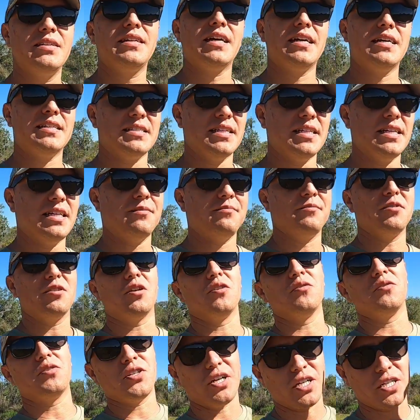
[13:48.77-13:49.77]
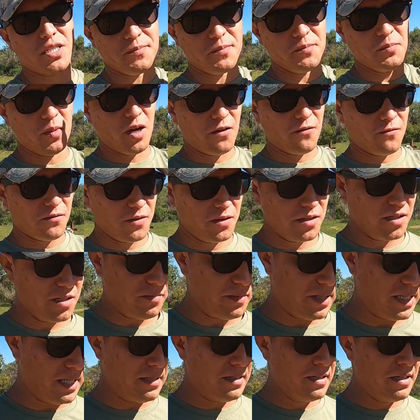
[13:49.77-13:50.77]
guys later. I'm gonna go talk to my mom for a little
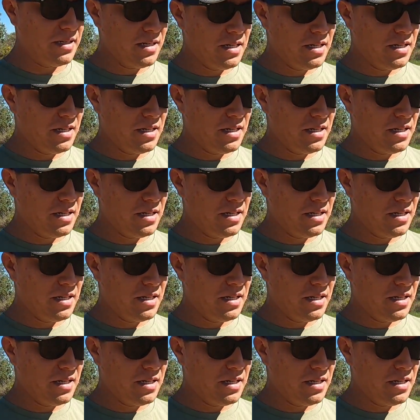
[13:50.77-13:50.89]
bit.